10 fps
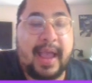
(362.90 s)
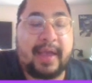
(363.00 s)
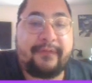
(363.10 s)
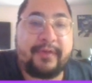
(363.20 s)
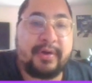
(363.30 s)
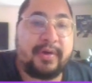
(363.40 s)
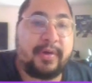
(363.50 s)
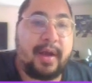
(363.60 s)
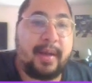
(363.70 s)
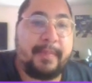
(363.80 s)
I
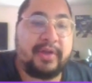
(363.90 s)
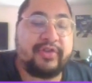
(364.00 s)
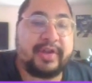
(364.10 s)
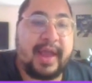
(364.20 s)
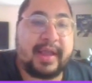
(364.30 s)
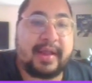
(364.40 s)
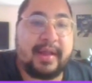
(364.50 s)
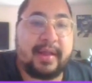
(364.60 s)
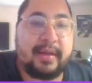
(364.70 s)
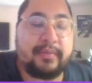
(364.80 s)
feel a budget deck
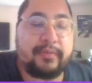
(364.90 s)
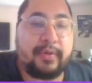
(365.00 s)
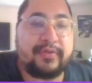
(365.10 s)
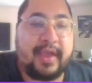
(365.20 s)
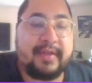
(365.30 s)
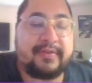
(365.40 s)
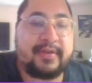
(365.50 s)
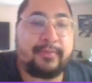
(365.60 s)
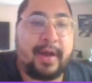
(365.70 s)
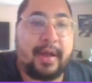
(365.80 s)
rotates
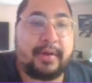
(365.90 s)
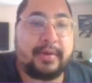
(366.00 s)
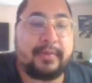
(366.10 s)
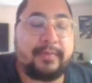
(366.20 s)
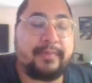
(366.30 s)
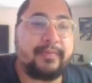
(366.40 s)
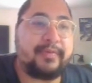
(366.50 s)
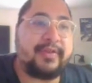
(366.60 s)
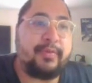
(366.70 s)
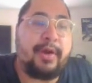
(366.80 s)

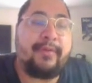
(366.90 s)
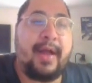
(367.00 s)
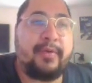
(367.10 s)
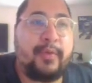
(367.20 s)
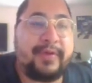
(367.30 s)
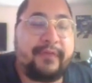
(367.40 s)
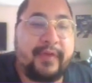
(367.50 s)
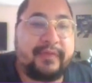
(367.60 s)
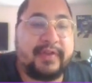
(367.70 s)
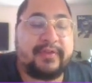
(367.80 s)
somewhere around
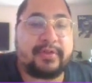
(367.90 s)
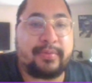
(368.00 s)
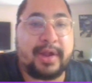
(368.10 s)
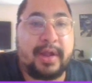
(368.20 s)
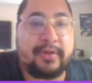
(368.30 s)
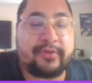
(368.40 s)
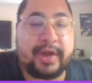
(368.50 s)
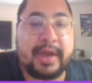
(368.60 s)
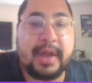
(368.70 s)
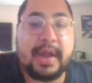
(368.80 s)
150 to
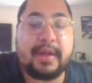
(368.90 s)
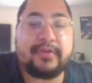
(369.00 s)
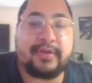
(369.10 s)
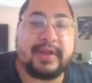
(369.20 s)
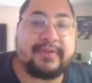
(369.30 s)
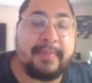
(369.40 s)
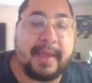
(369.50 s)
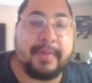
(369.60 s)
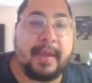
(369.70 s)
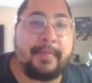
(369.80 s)
300. So this
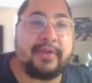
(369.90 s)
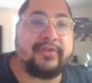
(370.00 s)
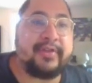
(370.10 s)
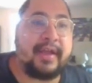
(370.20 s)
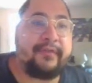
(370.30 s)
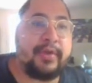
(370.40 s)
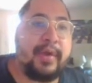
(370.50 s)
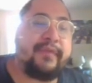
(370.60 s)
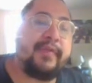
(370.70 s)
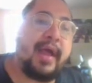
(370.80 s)
might be a budget deck for you.
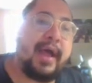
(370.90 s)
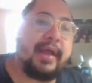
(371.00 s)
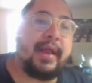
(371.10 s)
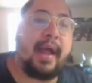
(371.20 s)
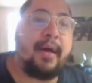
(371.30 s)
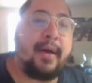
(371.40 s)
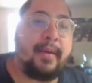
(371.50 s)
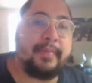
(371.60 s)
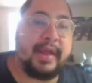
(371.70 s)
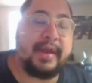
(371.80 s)
If not,
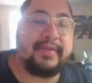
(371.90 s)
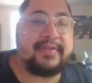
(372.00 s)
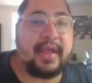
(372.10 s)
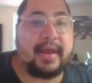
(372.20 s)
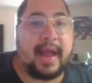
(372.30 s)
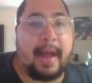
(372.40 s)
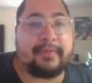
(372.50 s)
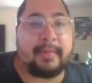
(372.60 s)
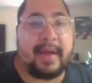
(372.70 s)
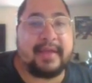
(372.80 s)
it is an
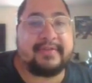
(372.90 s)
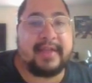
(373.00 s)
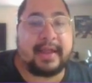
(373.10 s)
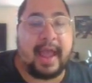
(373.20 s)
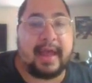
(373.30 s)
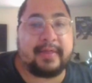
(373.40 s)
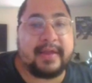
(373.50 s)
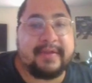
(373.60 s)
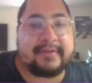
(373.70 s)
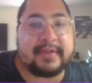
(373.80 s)
optimized deck at
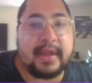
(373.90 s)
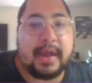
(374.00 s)
least.